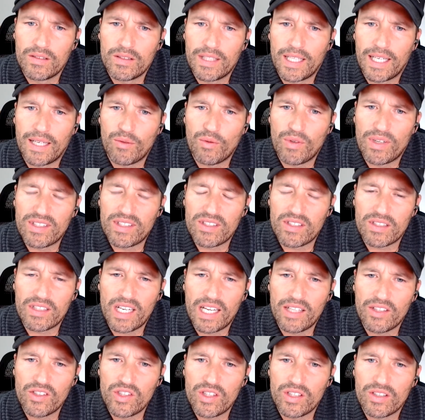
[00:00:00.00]
That
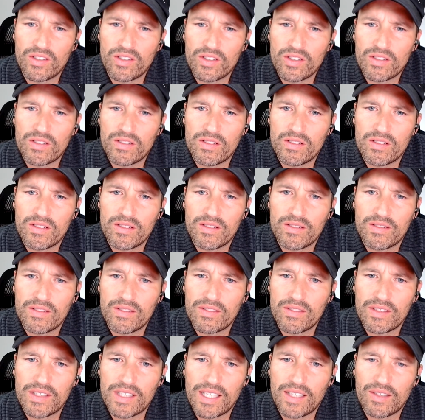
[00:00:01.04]
resignation just
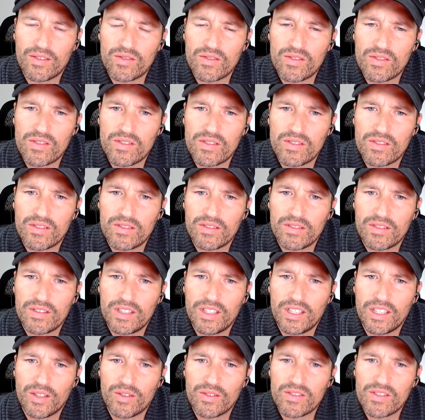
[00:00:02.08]
sounds you
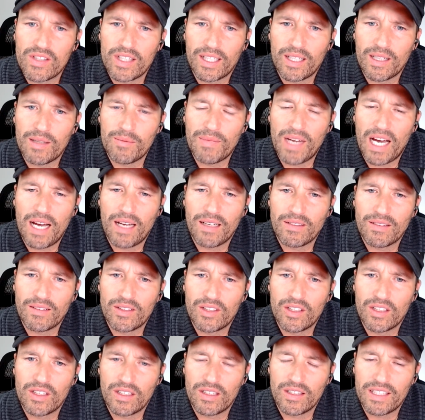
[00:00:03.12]
know, it's like, I'm not
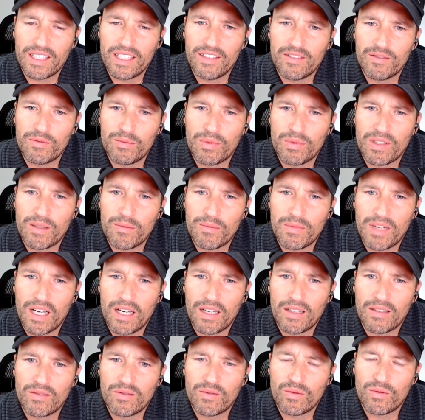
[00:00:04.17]
going to leave, but I'm
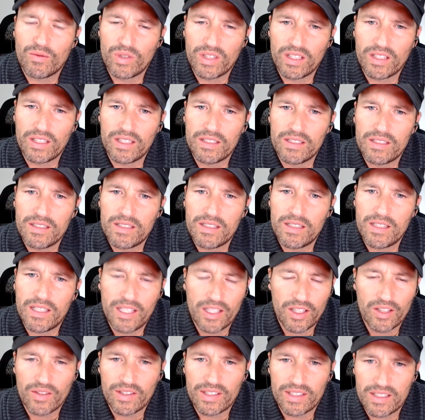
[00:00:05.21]
not really
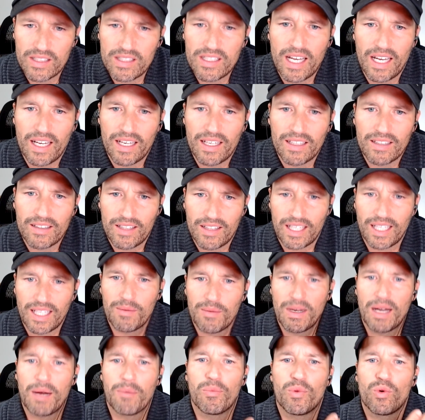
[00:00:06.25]
here and staying. Like, I'm
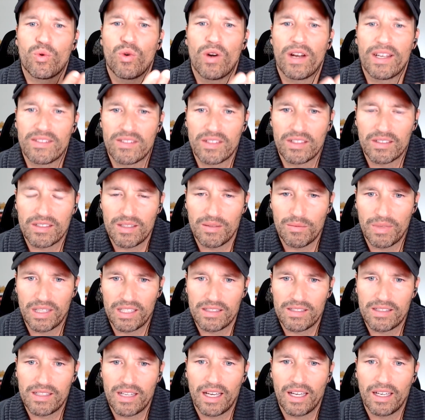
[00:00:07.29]
not present in my
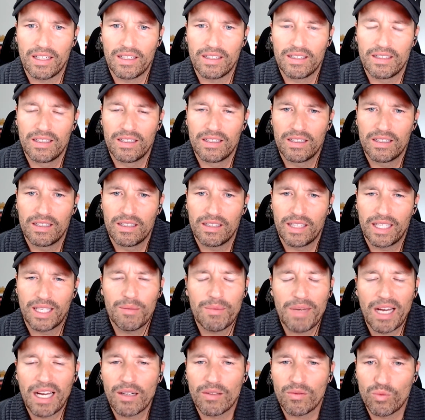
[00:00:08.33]
staying. Like, I'm
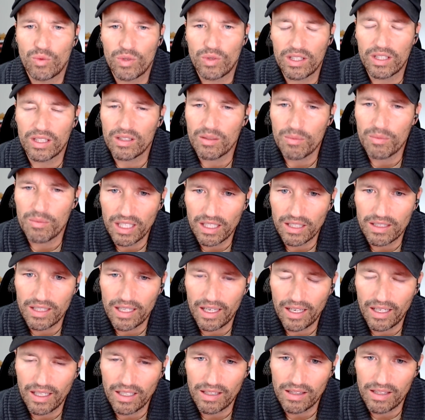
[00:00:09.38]
not really committed to
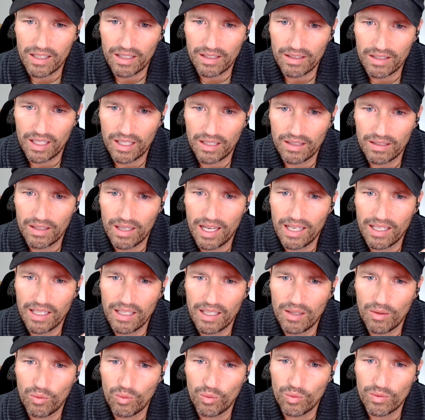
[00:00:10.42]
anything then.
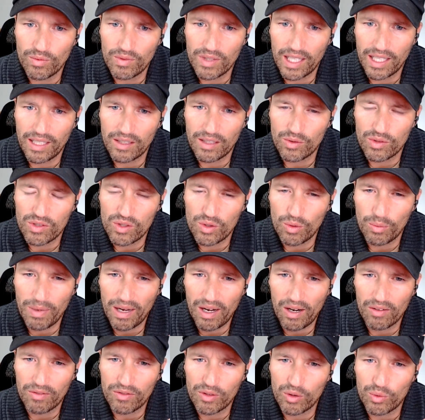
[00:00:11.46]
And that was so
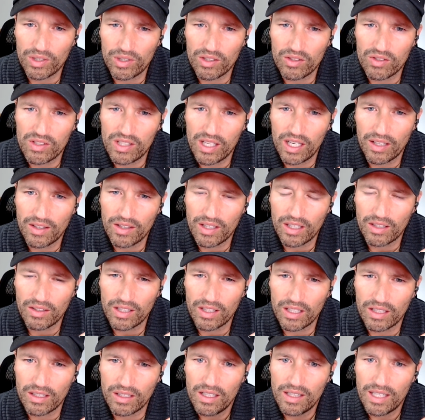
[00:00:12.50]
powerful what you said then,
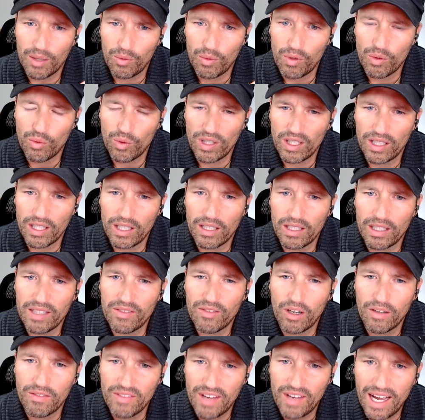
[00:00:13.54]
that, that we really leave
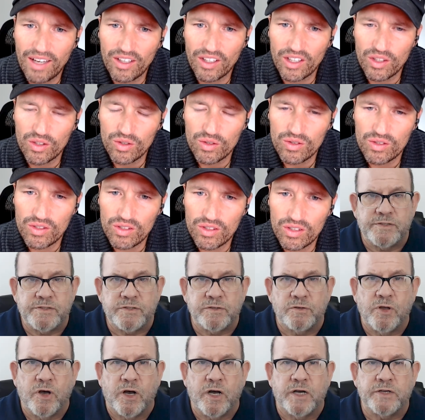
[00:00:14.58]
our values.
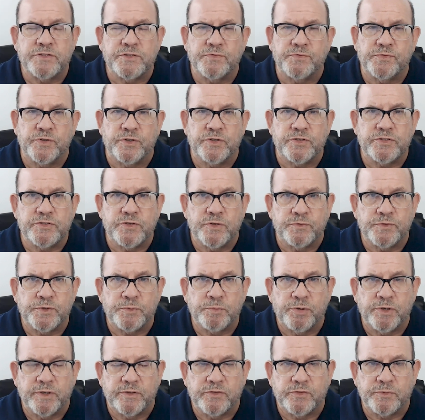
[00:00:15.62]
It's loss first
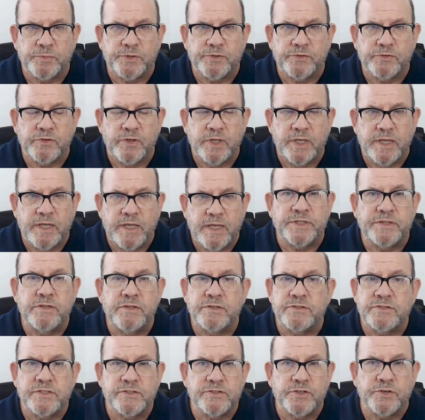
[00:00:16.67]
over principles. But
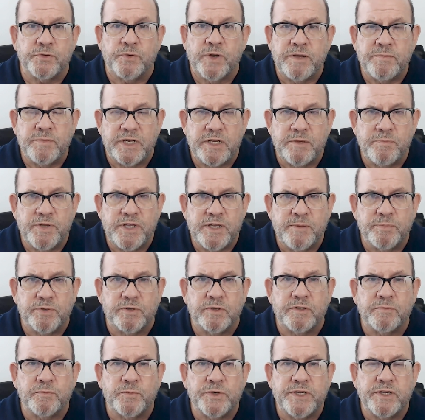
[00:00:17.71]
this is a great many
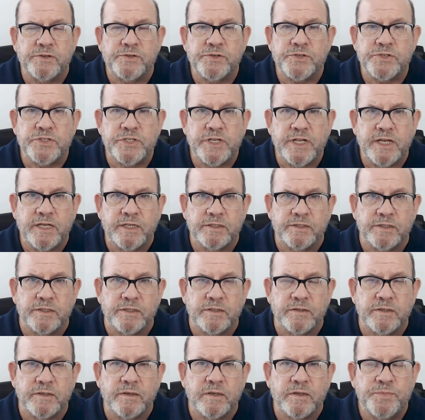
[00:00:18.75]
people, and we understand
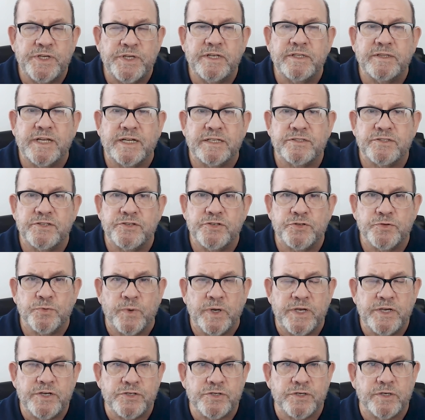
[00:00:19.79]
it. To be in that
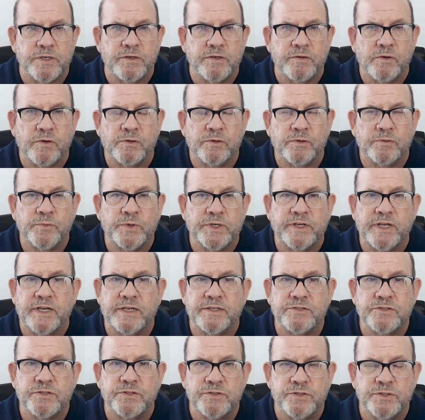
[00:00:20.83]
situation, all one
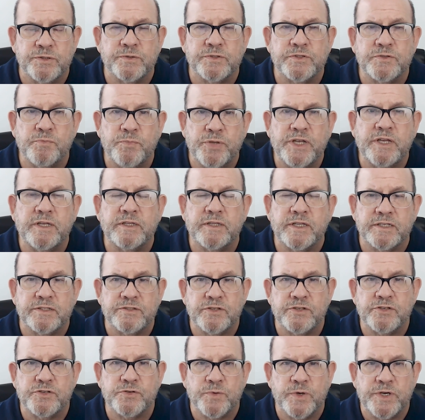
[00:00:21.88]
has to do is be in that
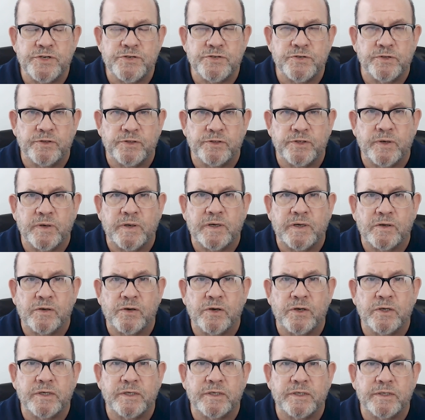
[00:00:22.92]
situation to know how
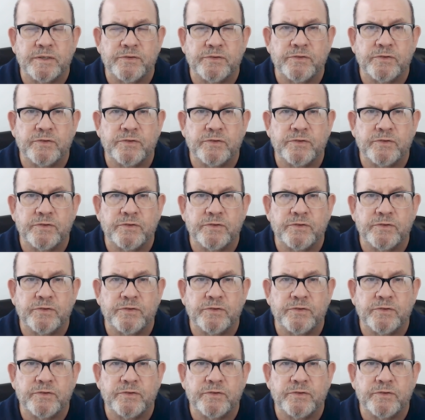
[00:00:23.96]
hard it